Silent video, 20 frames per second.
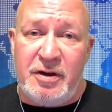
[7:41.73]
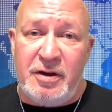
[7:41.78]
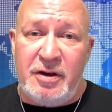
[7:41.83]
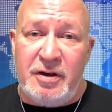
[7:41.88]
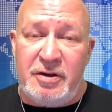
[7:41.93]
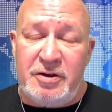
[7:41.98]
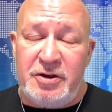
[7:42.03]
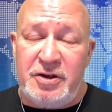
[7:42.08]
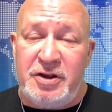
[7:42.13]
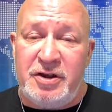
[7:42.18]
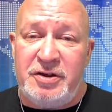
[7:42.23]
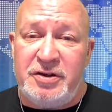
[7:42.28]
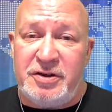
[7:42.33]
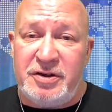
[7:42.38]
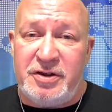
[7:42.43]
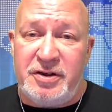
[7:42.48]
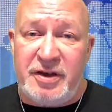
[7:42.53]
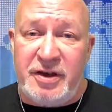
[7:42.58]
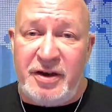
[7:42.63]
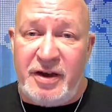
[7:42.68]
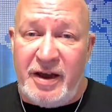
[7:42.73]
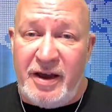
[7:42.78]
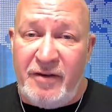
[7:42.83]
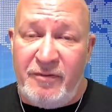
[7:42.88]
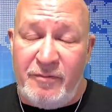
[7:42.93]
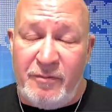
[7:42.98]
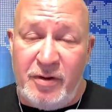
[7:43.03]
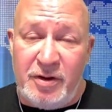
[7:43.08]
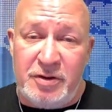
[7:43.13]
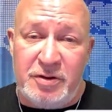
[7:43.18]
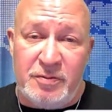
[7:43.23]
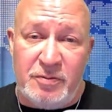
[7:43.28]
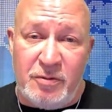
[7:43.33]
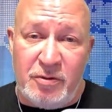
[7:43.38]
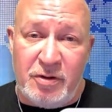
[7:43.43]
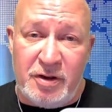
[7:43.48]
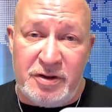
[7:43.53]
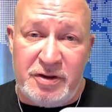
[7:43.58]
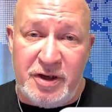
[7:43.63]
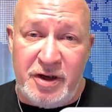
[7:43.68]
Jesus said, I have much more
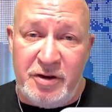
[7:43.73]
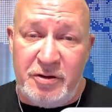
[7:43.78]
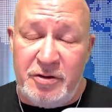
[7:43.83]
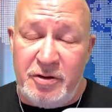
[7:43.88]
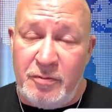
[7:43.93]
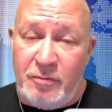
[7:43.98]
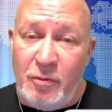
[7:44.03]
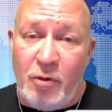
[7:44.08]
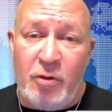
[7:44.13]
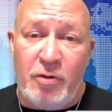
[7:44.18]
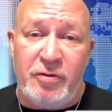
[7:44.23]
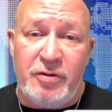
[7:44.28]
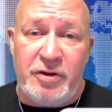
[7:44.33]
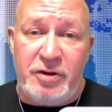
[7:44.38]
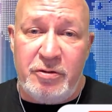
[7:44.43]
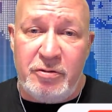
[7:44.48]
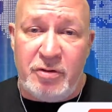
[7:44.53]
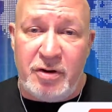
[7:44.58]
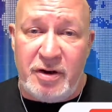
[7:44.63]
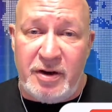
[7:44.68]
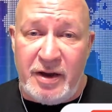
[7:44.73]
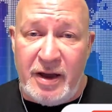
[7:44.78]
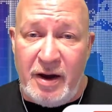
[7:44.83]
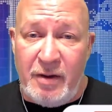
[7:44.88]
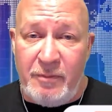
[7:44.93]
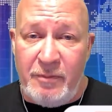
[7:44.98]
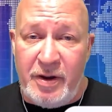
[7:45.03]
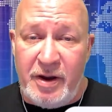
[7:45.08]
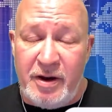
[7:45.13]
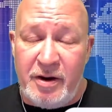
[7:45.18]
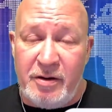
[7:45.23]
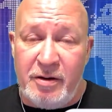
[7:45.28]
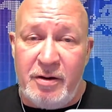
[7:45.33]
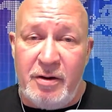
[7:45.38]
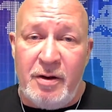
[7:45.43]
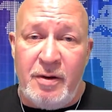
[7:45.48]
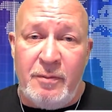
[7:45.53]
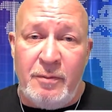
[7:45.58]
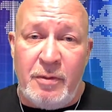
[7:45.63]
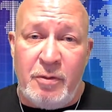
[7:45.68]
to tell you, more than you can now bear.
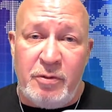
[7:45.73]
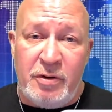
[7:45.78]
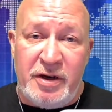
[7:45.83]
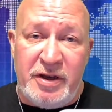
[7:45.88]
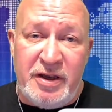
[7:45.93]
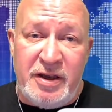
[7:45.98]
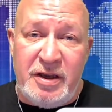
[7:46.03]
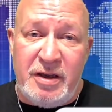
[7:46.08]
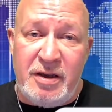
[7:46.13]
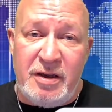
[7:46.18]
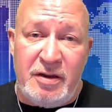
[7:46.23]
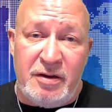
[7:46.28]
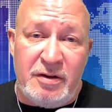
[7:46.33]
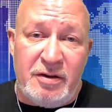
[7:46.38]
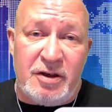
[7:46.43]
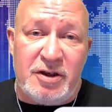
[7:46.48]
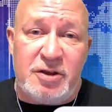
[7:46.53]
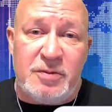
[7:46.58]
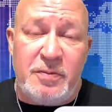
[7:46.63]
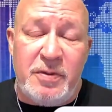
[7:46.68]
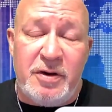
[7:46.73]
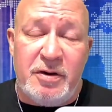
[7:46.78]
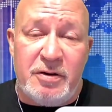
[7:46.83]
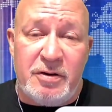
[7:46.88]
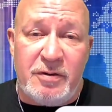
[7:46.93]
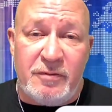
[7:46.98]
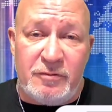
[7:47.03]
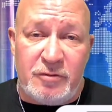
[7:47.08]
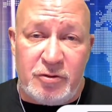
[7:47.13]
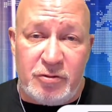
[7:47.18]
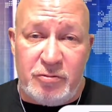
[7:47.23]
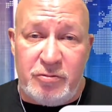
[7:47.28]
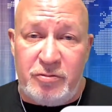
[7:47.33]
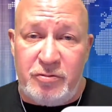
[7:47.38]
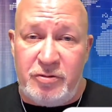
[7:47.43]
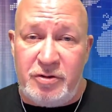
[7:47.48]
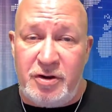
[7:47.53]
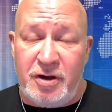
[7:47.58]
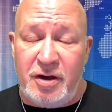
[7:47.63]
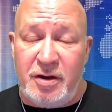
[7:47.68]
But when he, the Spirit of truth,
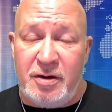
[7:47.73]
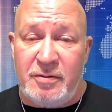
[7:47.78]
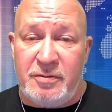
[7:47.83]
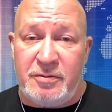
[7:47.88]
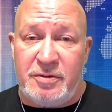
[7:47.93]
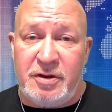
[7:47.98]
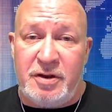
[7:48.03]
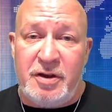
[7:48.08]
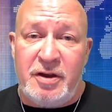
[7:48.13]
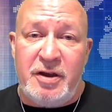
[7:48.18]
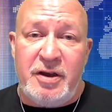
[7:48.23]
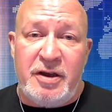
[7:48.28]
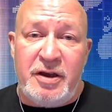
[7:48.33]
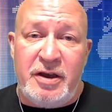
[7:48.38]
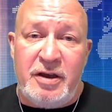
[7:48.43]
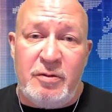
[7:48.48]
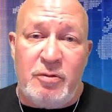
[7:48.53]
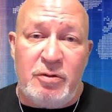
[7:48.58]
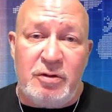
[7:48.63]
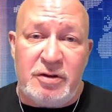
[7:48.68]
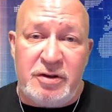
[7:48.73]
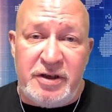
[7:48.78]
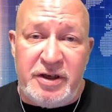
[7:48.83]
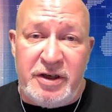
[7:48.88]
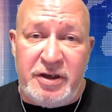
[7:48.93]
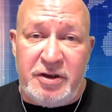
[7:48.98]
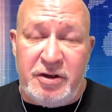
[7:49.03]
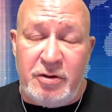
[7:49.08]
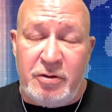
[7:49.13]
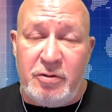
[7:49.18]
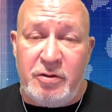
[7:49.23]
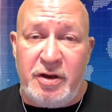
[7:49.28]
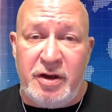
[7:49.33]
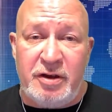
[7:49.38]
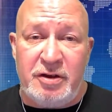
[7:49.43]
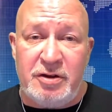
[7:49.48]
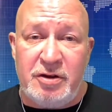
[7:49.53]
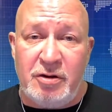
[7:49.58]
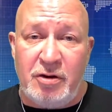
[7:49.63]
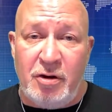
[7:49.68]
comes, he will lead you
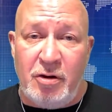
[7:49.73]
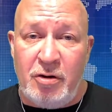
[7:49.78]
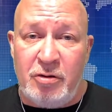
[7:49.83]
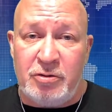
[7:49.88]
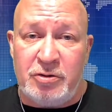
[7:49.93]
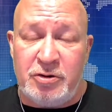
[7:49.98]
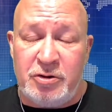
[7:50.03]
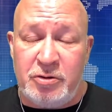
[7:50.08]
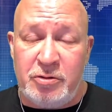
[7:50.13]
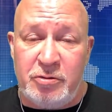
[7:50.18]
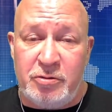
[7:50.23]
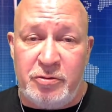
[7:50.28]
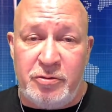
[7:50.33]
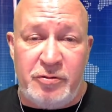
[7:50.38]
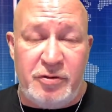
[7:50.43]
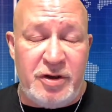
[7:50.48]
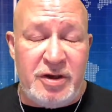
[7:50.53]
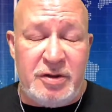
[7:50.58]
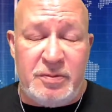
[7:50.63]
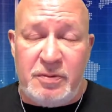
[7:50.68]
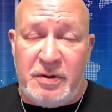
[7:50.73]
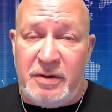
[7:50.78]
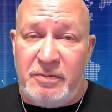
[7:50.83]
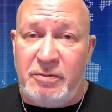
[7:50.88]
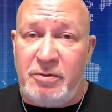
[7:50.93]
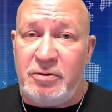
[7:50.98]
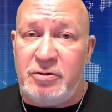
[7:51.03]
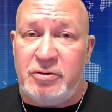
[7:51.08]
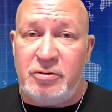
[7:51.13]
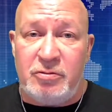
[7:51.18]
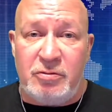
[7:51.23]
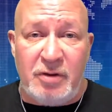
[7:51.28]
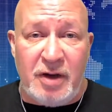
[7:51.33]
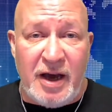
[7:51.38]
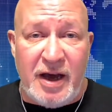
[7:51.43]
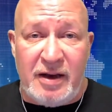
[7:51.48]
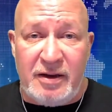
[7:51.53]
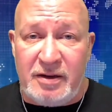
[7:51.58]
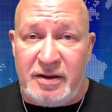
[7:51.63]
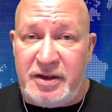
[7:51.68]
into all truth. These people do
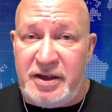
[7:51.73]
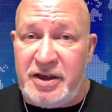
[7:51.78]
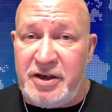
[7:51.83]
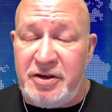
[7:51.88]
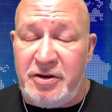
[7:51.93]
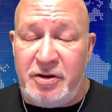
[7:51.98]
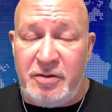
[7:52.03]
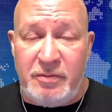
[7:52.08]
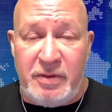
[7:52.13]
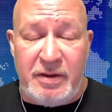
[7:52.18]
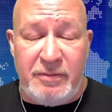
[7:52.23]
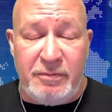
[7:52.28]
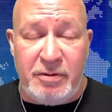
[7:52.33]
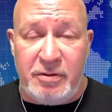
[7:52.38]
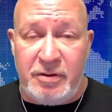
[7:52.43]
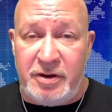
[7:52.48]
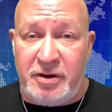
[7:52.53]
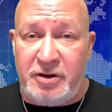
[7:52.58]
not lead people into